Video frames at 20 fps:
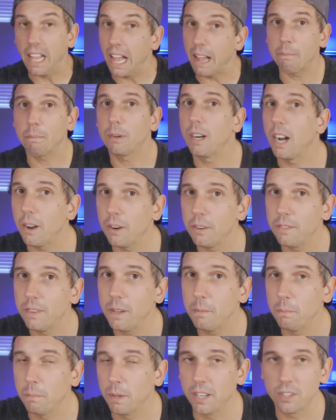not proud of
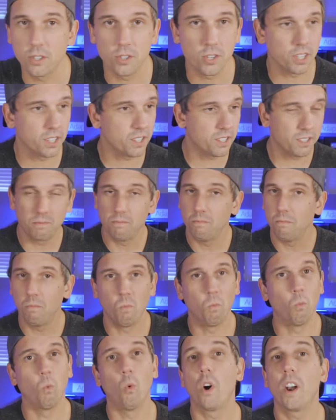it, but it's just
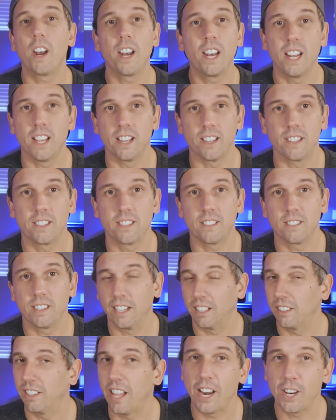what it is.
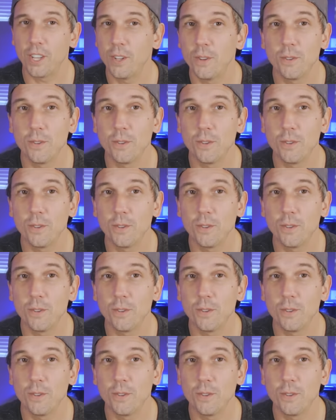And a lot of